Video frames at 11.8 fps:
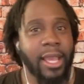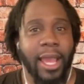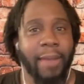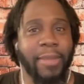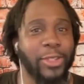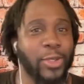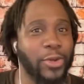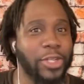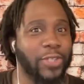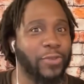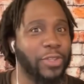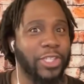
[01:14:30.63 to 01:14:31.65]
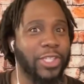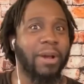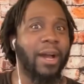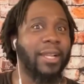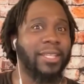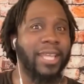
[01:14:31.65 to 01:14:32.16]
I'm not doing this for this
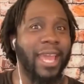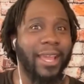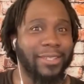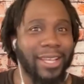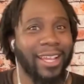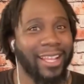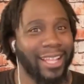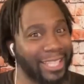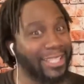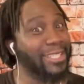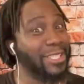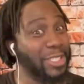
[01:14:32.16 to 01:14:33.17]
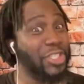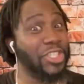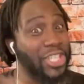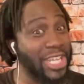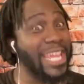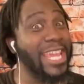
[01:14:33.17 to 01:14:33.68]
podcast. Like, this is
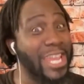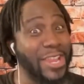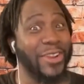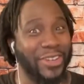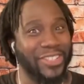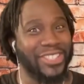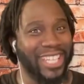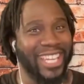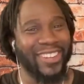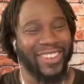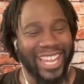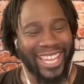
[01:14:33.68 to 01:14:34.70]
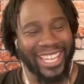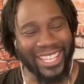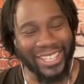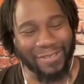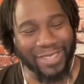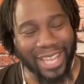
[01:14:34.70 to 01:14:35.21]
years, right,
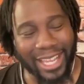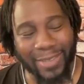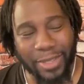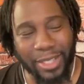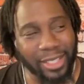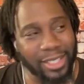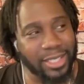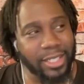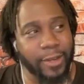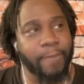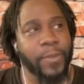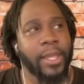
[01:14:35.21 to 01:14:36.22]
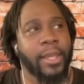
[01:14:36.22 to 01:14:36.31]
of documenting this here.